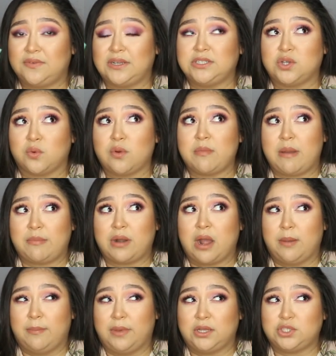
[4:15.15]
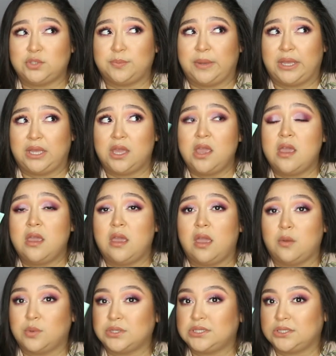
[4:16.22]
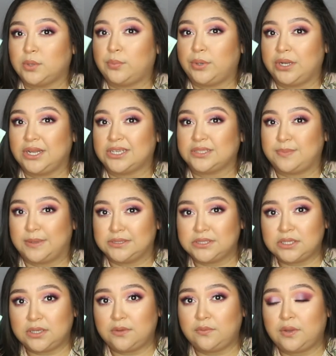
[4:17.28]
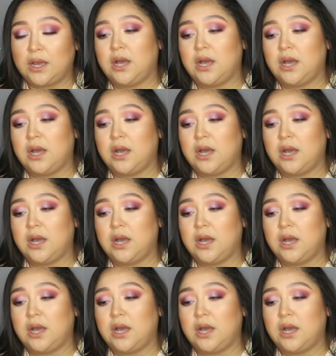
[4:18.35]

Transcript: I don't remember how much, but it was still pretty expensive.